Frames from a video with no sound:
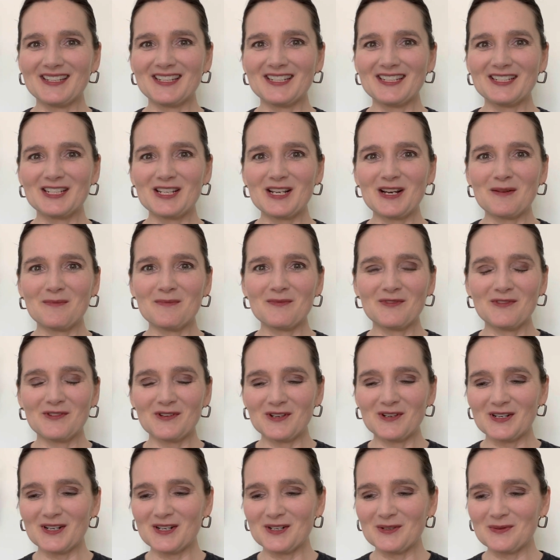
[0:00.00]
he'd come
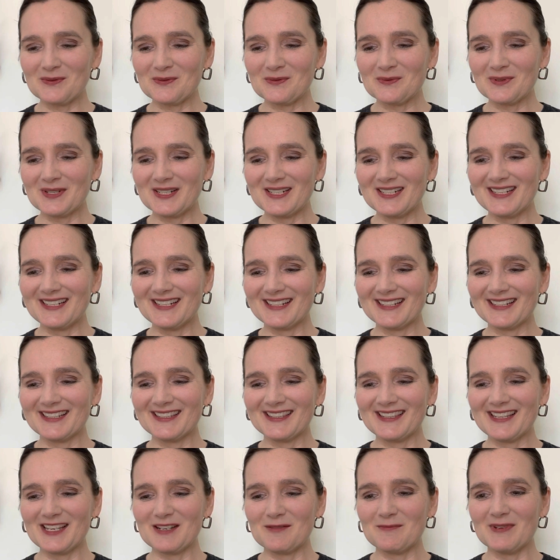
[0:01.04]
for a reading,
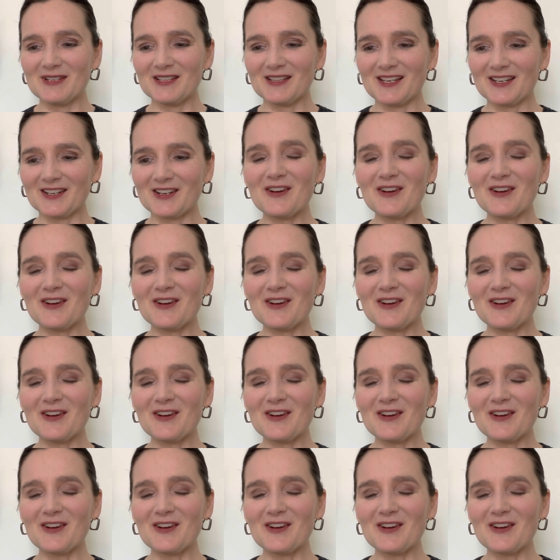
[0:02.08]
and they'd be like,